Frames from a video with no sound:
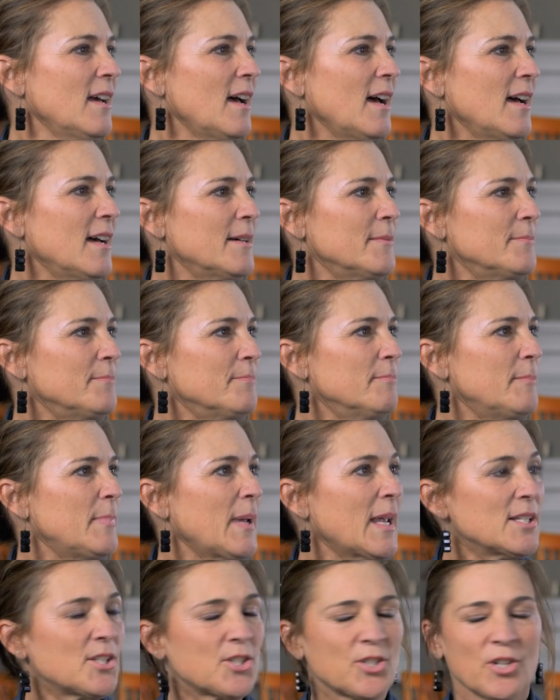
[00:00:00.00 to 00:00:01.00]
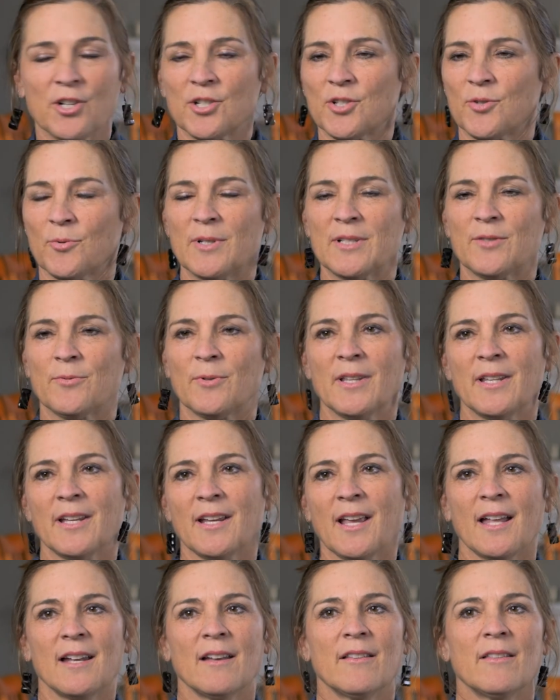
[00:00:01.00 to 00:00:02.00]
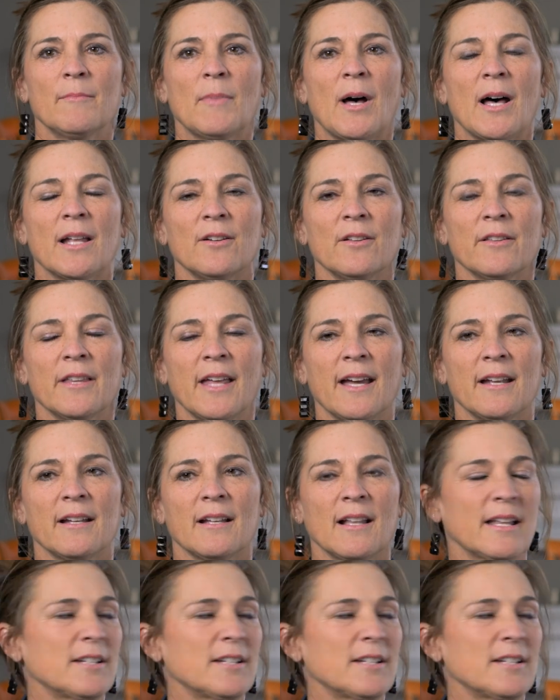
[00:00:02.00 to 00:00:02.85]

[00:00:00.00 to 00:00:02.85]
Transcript: um, based church was really kind of the model that,